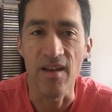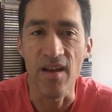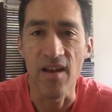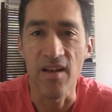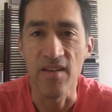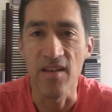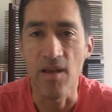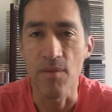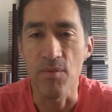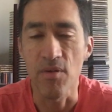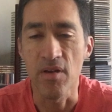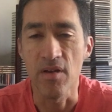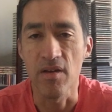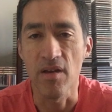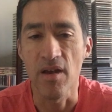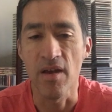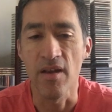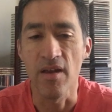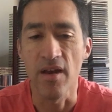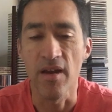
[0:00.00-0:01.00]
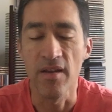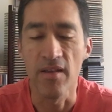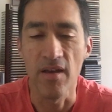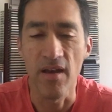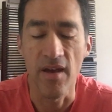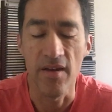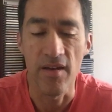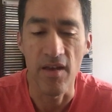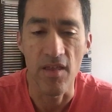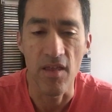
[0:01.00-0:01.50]
ended up in
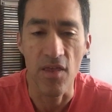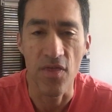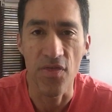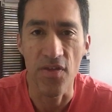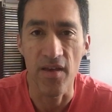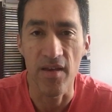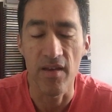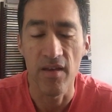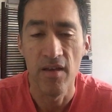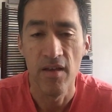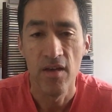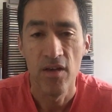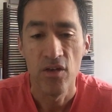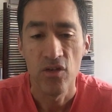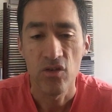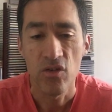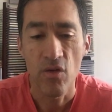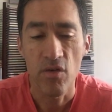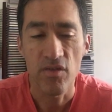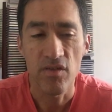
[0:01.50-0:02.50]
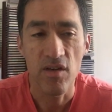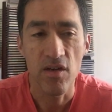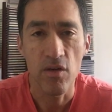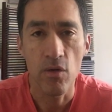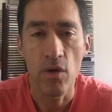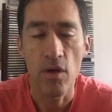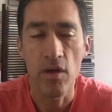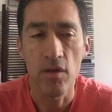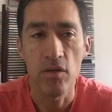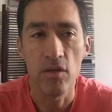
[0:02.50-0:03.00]
another thing. So I
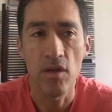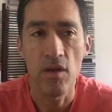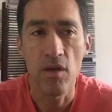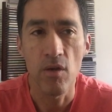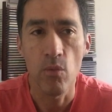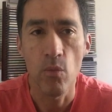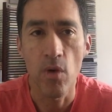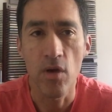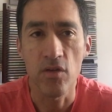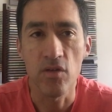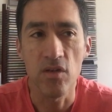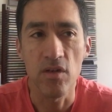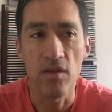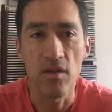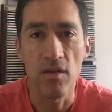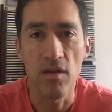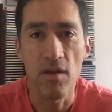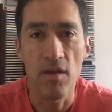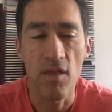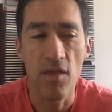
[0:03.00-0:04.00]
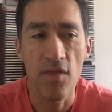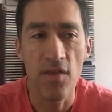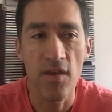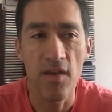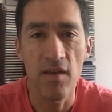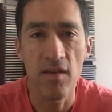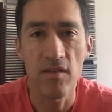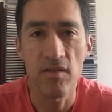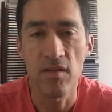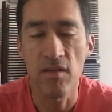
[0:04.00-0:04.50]
started watching
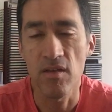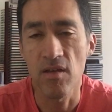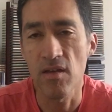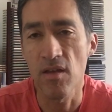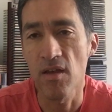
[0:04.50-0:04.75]
things,